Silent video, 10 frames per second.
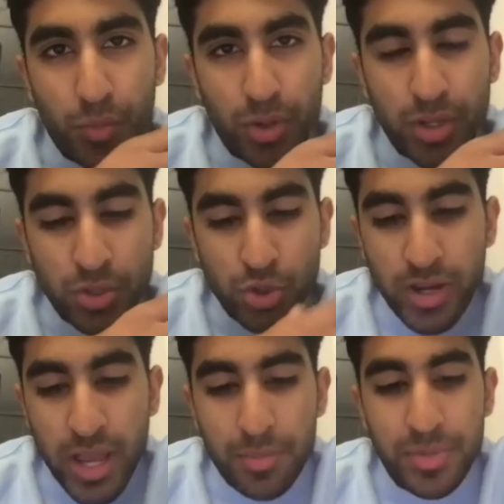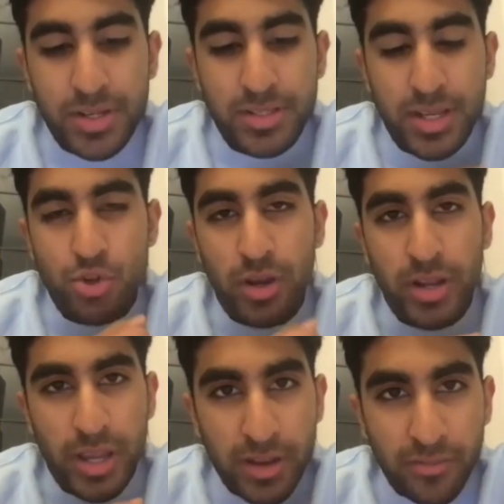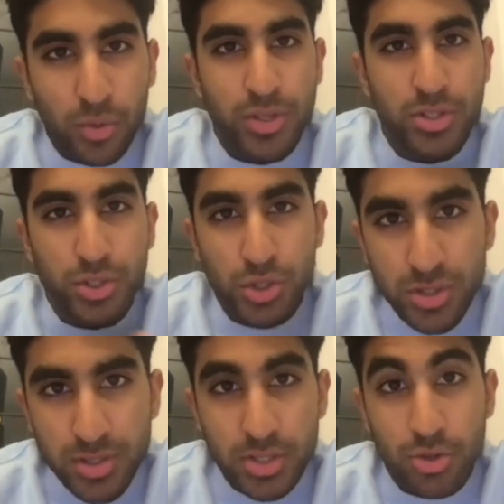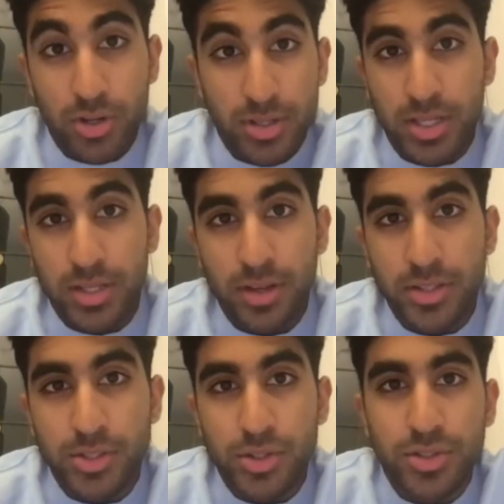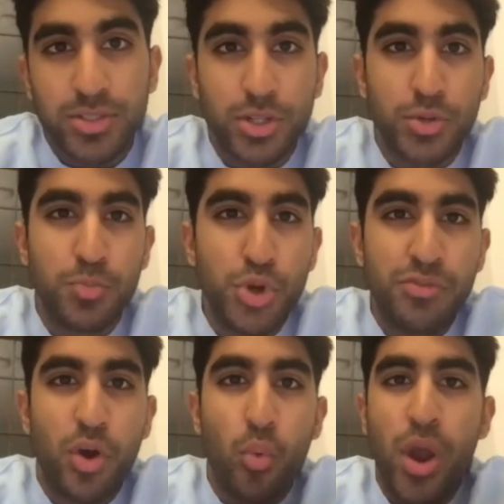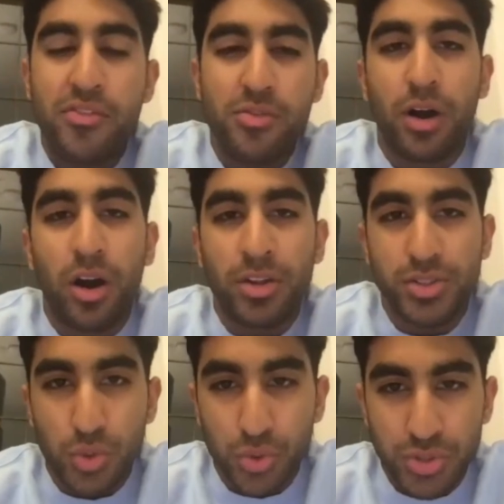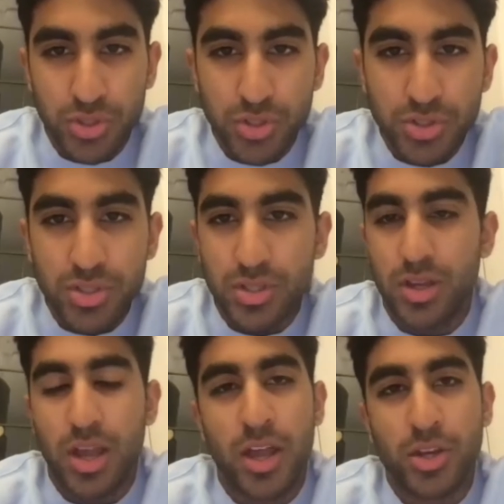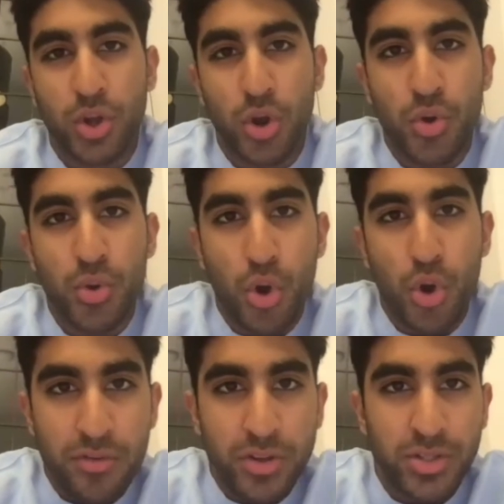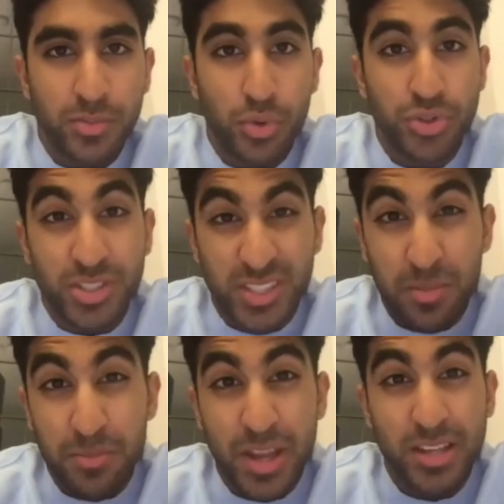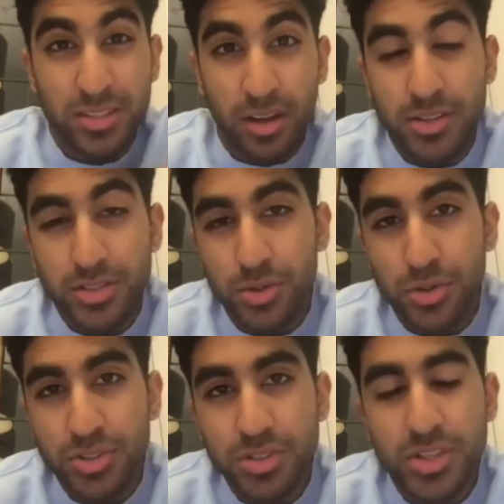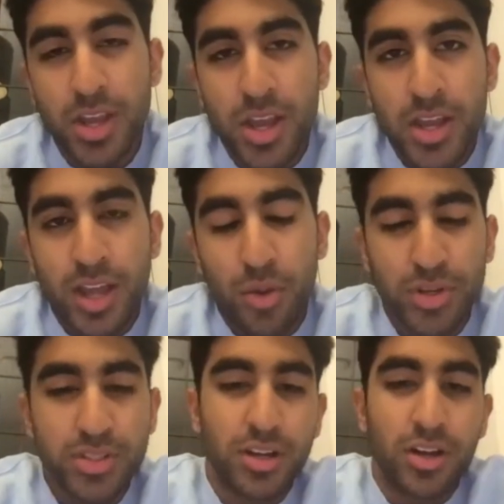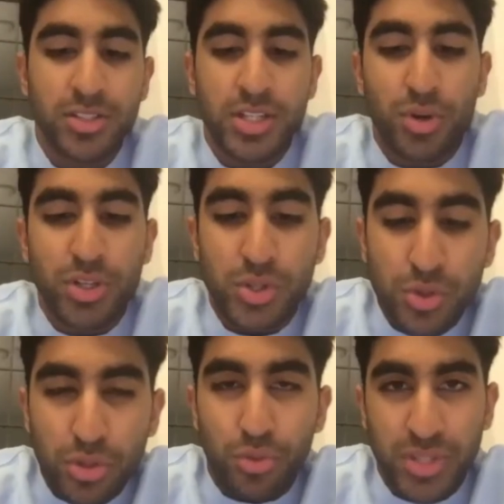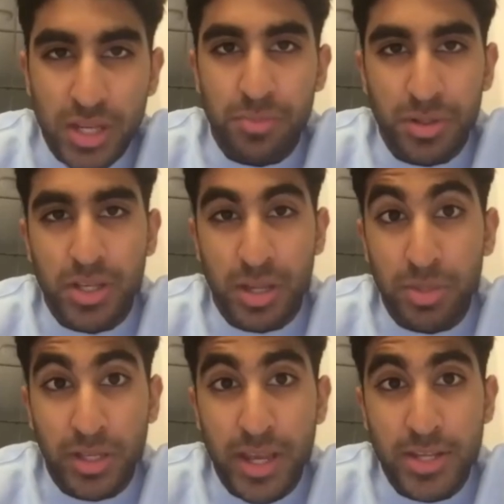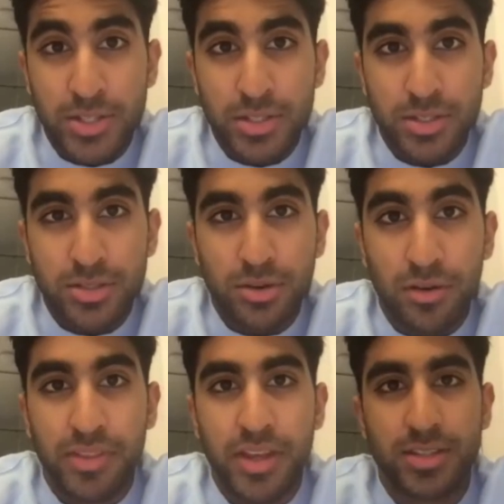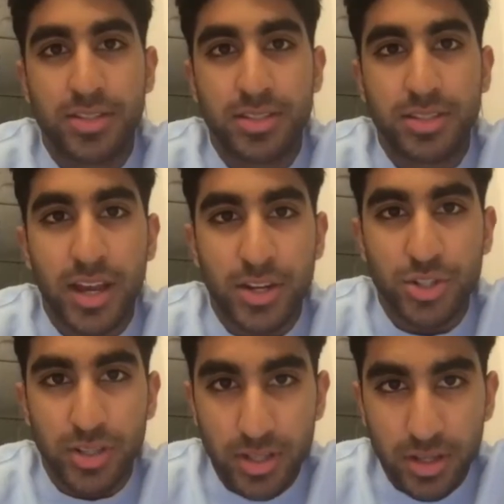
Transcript: is trying to happen is they're trying to influence students. They're trying to incentivize students to move away from arts courses and go over to more STEM-based science courses. And I wanted to ask you what you thought the implications of this actually